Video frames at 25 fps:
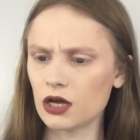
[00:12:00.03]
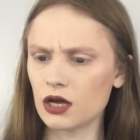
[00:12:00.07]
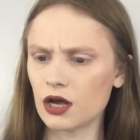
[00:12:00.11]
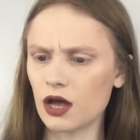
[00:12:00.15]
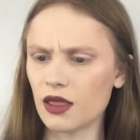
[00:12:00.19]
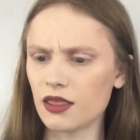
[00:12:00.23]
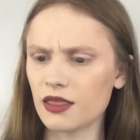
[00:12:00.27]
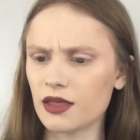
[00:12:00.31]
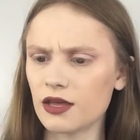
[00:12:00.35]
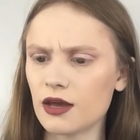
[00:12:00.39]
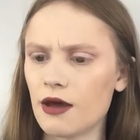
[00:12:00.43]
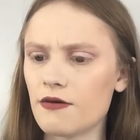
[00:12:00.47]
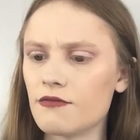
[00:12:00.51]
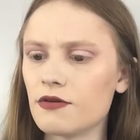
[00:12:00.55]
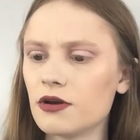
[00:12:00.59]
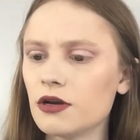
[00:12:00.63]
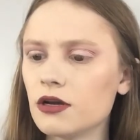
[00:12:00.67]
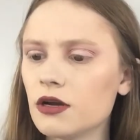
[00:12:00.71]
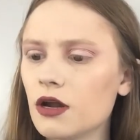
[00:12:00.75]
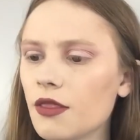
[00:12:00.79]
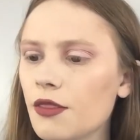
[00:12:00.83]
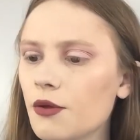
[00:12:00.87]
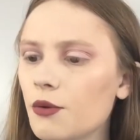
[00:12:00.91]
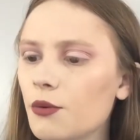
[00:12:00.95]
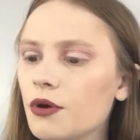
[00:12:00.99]
I think I have
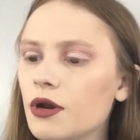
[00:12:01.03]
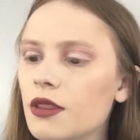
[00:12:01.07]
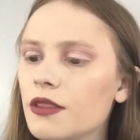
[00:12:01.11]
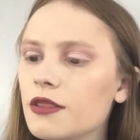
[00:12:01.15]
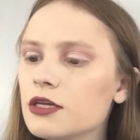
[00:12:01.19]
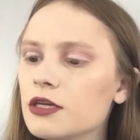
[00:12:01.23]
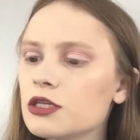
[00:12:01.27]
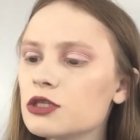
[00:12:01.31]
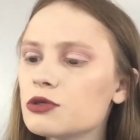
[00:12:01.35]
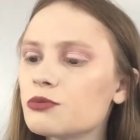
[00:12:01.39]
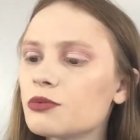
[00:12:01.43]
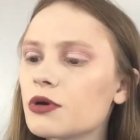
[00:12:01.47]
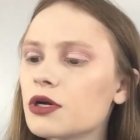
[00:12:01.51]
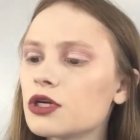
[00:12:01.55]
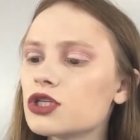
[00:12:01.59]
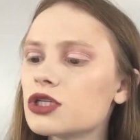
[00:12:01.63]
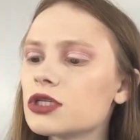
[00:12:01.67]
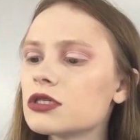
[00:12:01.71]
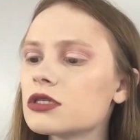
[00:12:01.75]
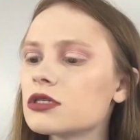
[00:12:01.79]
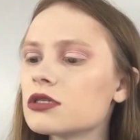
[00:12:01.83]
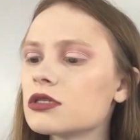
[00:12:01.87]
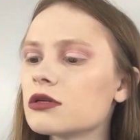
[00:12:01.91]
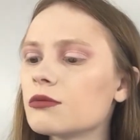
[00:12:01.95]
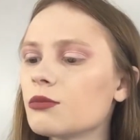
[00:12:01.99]
another one of these brushes
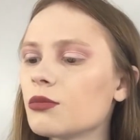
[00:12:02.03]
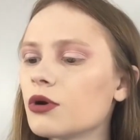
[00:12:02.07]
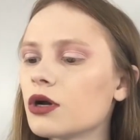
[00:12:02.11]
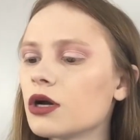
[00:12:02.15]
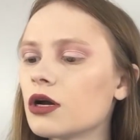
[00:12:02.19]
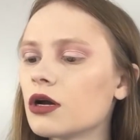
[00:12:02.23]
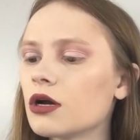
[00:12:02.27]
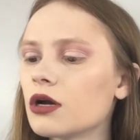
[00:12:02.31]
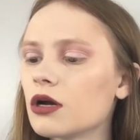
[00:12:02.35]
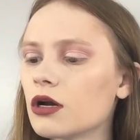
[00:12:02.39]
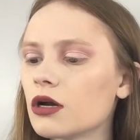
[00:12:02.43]
somewhere.